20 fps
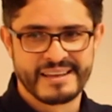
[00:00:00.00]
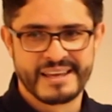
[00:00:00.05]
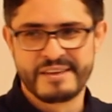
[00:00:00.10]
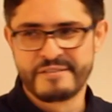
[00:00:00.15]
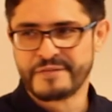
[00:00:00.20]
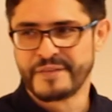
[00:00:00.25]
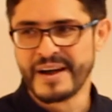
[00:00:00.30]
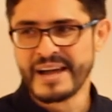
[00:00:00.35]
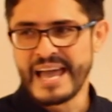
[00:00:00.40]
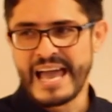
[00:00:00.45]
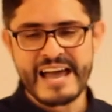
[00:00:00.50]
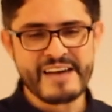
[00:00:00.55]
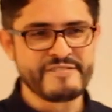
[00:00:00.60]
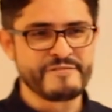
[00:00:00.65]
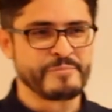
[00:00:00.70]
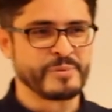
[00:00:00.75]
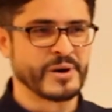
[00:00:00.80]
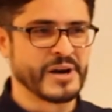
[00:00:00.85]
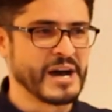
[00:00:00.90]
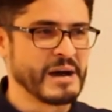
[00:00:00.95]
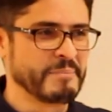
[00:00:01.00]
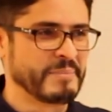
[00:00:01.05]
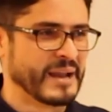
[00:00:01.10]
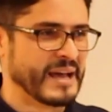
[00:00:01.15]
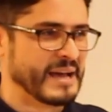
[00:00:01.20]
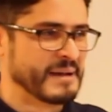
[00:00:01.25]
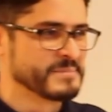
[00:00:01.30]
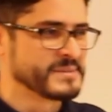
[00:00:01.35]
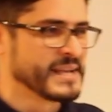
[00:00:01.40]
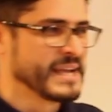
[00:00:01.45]
If I have
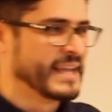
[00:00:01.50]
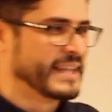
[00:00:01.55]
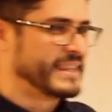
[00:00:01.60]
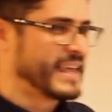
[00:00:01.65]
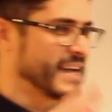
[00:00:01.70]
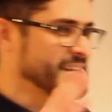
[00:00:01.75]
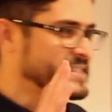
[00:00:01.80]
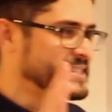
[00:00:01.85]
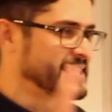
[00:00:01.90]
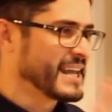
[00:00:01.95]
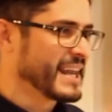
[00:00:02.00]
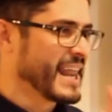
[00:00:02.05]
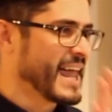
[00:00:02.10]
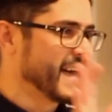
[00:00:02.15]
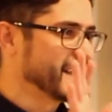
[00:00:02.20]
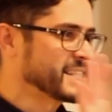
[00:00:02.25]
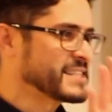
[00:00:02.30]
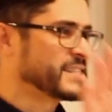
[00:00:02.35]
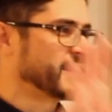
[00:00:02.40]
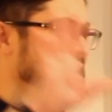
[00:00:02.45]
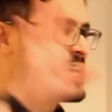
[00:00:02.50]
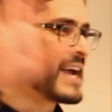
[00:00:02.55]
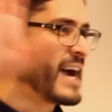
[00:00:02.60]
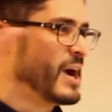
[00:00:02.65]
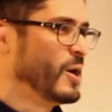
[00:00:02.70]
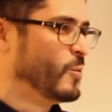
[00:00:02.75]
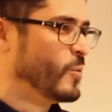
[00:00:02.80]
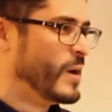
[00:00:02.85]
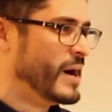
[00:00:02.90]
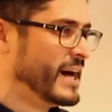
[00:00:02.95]
problems, that's the last thing
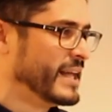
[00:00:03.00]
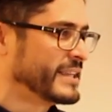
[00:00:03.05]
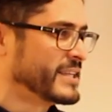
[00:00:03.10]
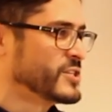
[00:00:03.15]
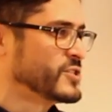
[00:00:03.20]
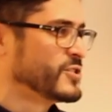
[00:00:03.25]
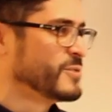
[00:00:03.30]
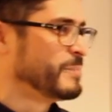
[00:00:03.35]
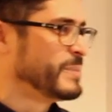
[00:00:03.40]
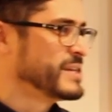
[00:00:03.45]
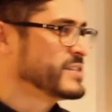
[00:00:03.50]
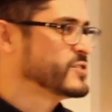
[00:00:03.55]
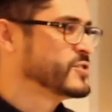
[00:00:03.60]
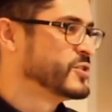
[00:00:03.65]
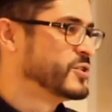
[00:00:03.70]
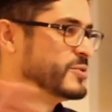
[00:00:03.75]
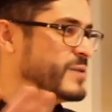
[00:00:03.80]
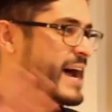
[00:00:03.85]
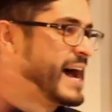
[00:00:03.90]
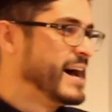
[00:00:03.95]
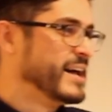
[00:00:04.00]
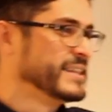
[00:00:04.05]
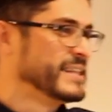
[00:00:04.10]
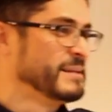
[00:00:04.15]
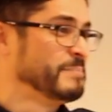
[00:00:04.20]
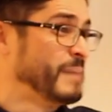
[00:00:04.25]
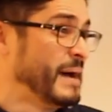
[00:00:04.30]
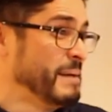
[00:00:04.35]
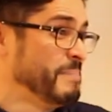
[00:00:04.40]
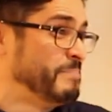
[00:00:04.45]
I want, is to be
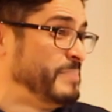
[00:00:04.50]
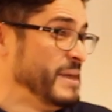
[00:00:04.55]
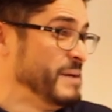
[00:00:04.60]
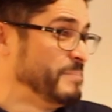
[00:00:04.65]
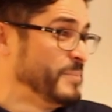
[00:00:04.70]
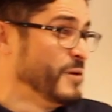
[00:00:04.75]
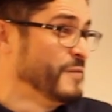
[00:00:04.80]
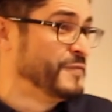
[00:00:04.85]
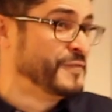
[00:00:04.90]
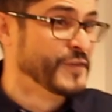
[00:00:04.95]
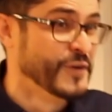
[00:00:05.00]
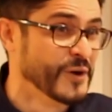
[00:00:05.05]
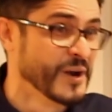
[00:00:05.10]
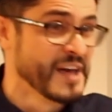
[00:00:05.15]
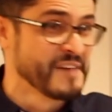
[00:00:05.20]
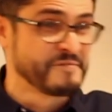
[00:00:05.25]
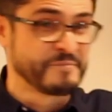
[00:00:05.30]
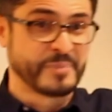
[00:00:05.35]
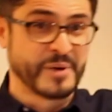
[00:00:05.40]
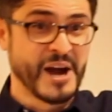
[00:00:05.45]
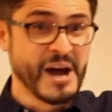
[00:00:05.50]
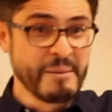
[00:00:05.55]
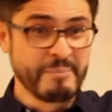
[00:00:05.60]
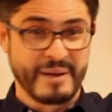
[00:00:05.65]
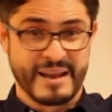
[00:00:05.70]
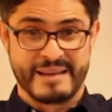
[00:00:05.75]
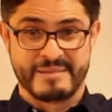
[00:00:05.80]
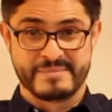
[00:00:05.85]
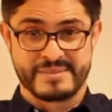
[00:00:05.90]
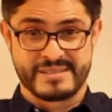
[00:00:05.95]
surrounded by people full of
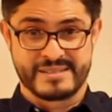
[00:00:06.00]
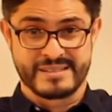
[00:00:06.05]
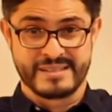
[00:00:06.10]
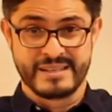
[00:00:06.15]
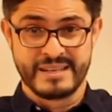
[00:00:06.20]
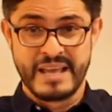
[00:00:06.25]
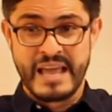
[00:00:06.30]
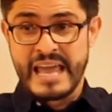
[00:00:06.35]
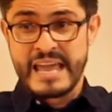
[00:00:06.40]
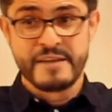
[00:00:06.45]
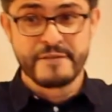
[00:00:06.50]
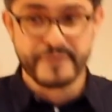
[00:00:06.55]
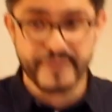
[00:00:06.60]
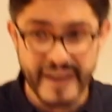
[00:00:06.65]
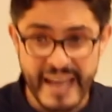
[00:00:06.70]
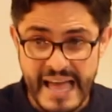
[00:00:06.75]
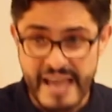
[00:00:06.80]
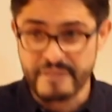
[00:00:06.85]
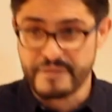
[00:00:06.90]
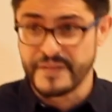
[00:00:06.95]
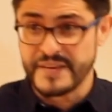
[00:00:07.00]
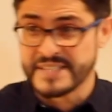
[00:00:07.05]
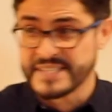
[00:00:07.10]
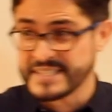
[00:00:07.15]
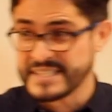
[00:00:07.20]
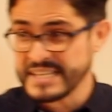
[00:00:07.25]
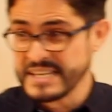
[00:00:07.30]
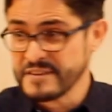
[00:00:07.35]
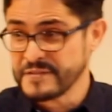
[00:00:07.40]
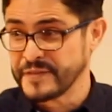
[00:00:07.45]
problems. If life is
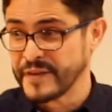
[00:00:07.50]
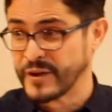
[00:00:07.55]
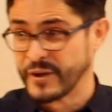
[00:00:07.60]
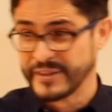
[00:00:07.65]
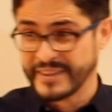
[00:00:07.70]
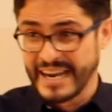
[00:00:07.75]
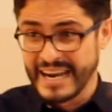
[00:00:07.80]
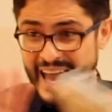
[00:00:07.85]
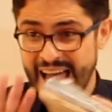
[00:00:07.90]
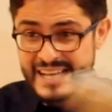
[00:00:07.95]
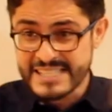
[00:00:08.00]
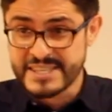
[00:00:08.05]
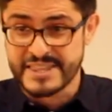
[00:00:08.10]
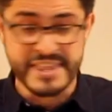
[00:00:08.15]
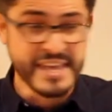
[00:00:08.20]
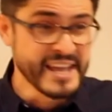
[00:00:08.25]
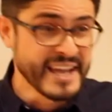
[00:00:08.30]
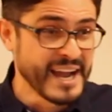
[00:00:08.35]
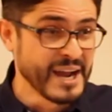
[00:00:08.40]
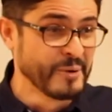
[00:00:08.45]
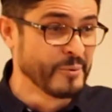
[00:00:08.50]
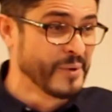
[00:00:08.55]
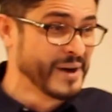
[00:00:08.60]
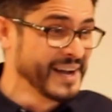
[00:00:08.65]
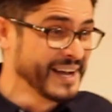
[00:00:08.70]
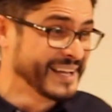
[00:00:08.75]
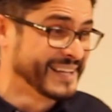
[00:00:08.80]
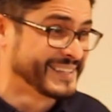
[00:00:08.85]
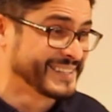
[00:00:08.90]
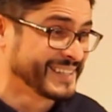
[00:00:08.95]
difficult, the last thing I
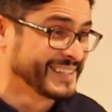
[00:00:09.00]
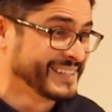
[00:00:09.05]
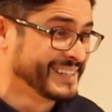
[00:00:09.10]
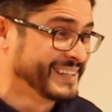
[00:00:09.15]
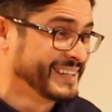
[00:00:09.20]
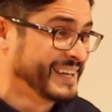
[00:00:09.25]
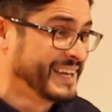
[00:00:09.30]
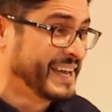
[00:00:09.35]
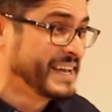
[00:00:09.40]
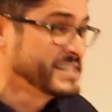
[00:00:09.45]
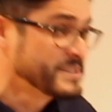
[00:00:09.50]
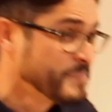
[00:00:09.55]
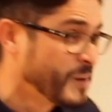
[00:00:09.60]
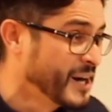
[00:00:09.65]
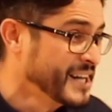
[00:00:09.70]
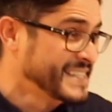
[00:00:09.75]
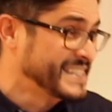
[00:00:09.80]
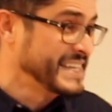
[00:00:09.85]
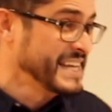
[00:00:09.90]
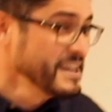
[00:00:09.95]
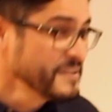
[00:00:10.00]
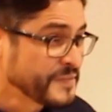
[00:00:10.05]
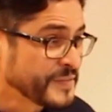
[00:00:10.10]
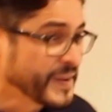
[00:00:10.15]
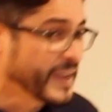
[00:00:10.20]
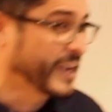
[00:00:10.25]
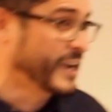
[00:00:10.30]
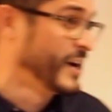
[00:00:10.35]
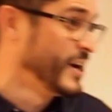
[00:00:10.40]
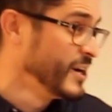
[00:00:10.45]
want is more
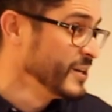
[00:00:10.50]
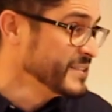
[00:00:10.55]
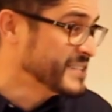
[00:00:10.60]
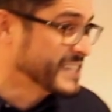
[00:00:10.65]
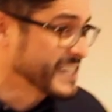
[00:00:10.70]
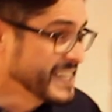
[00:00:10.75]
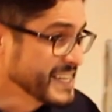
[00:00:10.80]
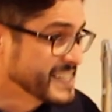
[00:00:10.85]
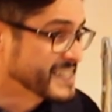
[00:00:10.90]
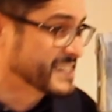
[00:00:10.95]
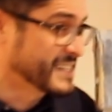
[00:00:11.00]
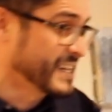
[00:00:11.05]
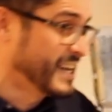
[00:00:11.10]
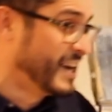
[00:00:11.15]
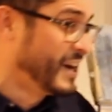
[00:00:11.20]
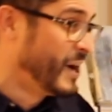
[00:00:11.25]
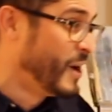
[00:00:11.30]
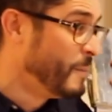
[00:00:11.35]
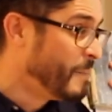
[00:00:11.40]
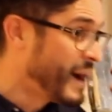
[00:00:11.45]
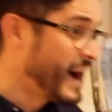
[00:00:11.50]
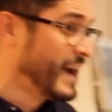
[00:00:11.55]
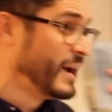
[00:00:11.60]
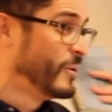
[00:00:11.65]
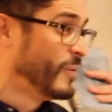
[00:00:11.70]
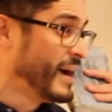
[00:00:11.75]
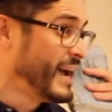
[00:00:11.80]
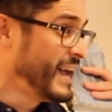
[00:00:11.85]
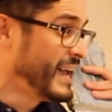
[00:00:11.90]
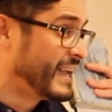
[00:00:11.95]
difficulties on
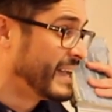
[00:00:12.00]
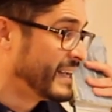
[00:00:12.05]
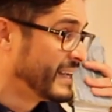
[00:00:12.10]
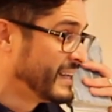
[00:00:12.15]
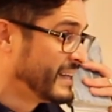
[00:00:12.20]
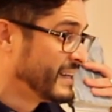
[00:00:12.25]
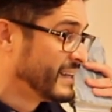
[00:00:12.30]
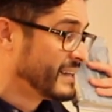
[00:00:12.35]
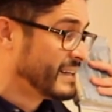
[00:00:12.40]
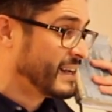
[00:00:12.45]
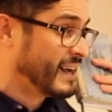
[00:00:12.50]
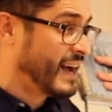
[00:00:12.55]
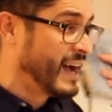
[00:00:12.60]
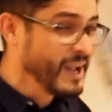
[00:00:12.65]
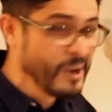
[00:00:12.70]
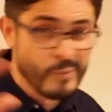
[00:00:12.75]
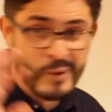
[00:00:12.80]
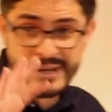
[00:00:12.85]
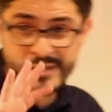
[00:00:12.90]
my way. I